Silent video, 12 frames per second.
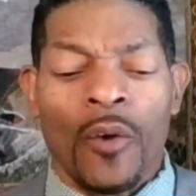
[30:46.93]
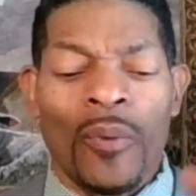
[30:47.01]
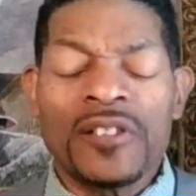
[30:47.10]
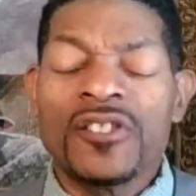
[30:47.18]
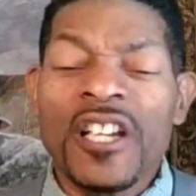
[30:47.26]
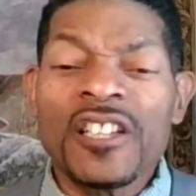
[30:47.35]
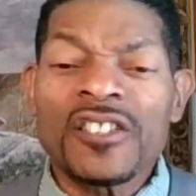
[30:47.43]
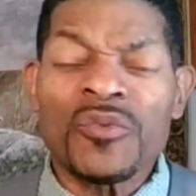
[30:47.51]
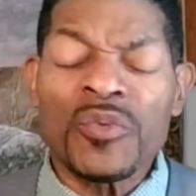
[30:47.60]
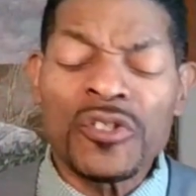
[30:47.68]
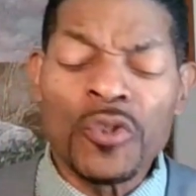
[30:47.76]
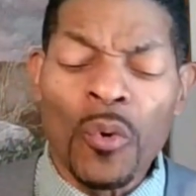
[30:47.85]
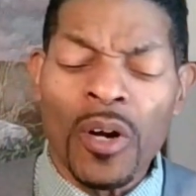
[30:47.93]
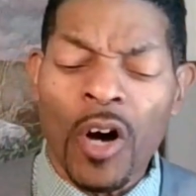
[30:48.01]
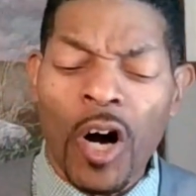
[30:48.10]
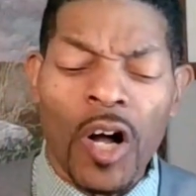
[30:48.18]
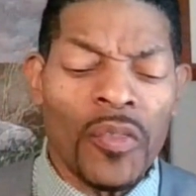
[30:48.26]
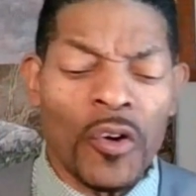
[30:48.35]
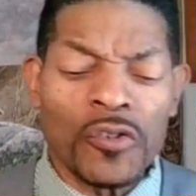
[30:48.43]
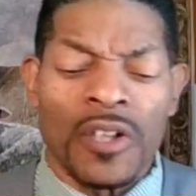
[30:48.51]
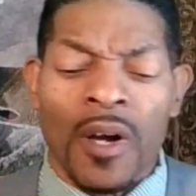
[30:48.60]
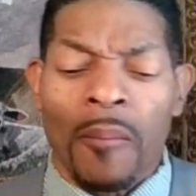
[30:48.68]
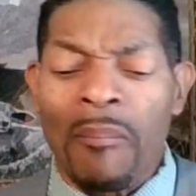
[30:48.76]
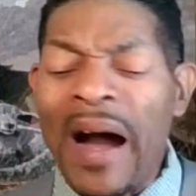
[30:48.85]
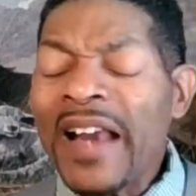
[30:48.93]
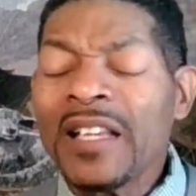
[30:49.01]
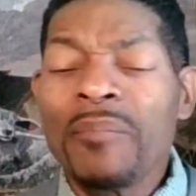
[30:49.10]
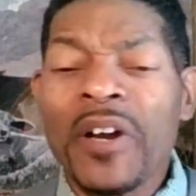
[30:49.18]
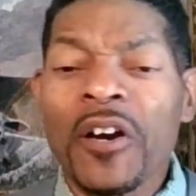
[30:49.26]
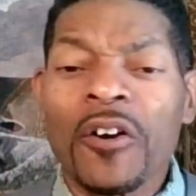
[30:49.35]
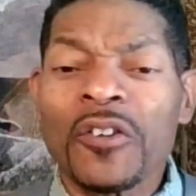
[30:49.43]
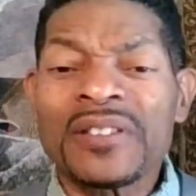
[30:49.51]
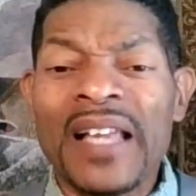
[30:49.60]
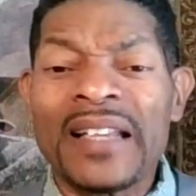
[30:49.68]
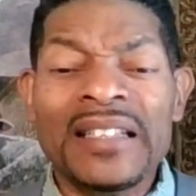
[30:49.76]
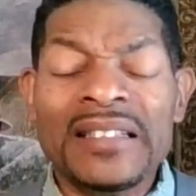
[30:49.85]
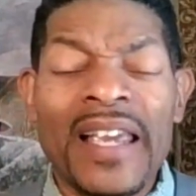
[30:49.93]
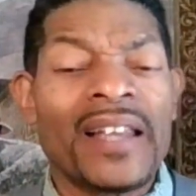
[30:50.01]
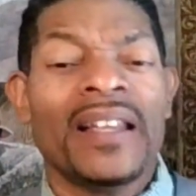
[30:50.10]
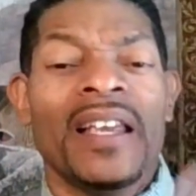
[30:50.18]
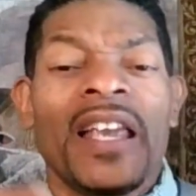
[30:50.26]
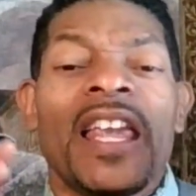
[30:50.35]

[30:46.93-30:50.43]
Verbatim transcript: When Jesus was doing all those mighty miracles that he did,